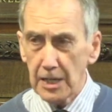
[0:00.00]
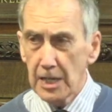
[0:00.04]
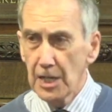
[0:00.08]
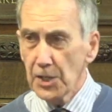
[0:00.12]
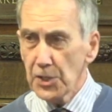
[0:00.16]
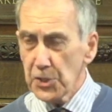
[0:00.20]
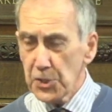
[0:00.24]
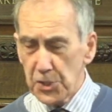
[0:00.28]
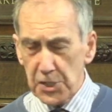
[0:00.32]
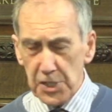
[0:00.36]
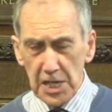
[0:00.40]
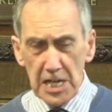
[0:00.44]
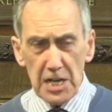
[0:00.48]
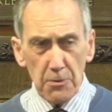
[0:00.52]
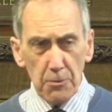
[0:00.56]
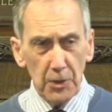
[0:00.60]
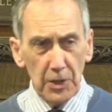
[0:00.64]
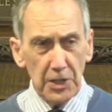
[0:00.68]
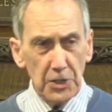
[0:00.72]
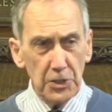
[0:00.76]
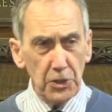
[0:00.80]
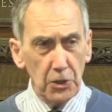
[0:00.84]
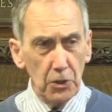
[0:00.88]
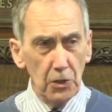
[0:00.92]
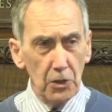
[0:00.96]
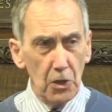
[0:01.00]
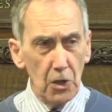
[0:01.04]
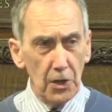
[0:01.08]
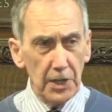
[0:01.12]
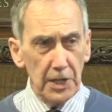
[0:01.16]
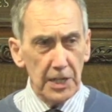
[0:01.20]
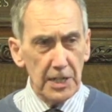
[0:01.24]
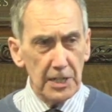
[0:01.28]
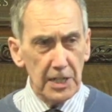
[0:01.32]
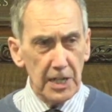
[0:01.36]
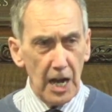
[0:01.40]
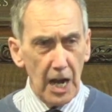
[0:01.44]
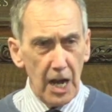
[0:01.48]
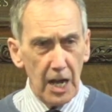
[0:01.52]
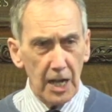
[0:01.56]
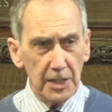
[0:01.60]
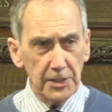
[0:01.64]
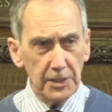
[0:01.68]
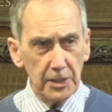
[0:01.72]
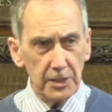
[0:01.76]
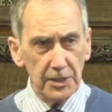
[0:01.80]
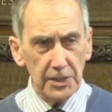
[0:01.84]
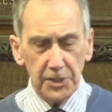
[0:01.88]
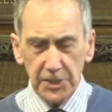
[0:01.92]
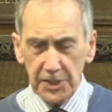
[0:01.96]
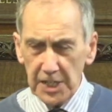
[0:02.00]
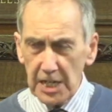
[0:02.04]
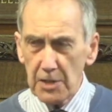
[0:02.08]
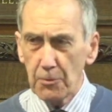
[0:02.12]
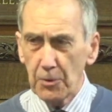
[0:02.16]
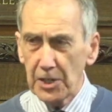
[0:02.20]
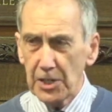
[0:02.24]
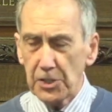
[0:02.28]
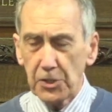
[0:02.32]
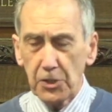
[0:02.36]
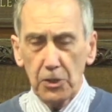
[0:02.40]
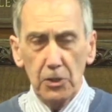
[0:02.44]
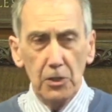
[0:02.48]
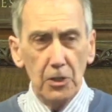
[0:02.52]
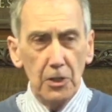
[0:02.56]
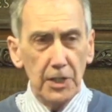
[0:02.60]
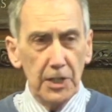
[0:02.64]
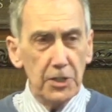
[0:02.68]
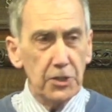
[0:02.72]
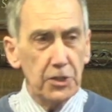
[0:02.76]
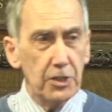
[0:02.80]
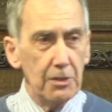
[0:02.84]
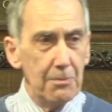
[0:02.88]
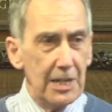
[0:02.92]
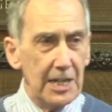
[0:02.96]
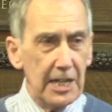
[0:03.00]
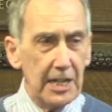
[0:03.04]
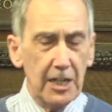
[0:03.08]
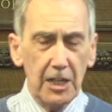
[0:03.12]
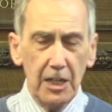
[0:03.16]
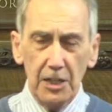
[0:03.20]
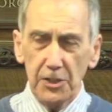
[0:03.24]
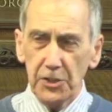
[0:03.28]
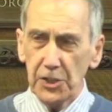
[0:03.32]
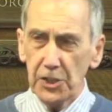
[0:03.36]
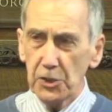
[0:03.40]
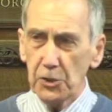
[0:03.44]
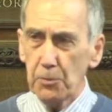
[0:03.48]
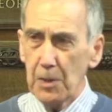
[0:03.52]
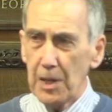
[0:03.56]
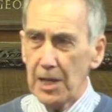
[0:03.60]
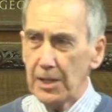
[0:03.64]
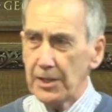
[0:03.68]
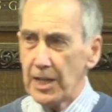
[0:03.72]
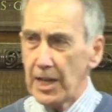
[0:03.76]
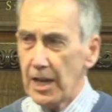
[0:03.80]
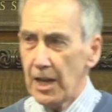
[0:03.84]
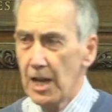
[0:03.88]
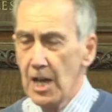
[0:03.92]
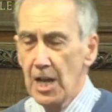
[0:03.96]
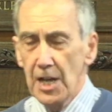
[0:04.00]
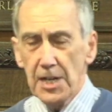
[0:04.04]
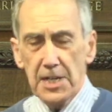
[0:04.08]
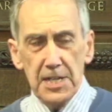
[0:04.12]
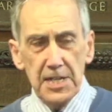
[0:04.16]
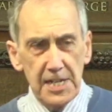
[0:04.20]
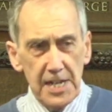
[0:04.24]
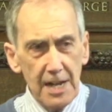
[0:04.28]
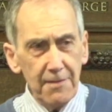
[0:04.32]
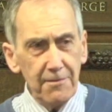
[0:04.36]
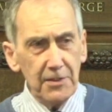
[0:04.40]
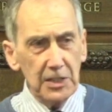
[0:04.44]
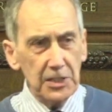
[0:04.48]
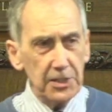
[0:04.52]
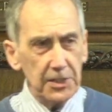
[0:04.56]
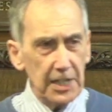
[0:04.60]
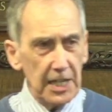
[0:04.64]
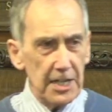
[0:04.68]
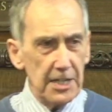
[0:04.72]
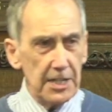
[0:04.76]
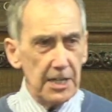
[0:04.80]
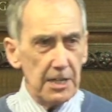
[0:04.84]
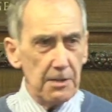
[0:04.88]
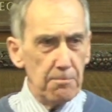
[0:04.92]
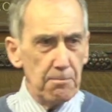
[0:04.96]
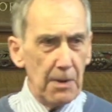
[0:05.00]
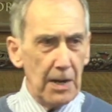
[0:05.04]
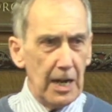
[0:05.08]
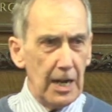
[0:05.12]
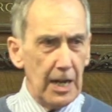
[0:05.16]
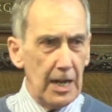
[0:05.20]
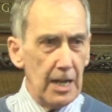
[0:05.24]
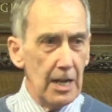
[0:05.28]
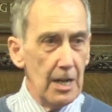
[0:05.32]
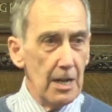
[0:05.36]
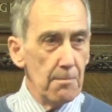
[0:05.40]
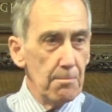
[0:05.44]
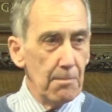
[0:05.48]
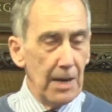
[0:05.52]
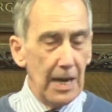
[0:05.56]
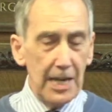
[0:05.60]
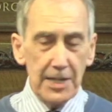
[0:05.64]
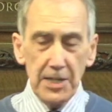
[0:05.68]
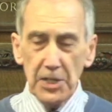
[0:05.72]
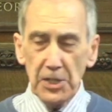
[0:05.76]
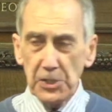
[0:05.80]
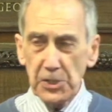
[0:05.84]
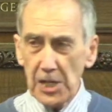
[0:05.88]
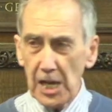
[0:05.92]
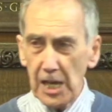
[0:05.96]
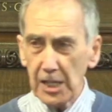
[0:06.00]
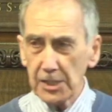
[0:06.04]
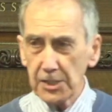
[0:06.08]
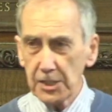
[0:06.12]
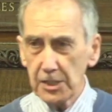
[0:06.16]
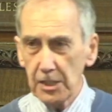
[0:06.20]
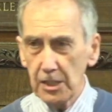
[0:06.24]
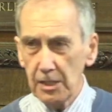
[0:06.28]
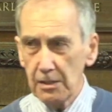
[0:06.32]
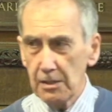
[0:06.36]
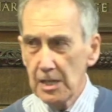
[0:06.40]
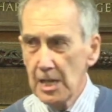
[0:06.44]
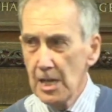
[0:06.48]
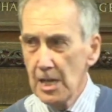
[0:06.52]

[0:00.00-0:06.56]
see what is going on in Gaza, see what is going on in so many countries where they are devastated by, by disaster,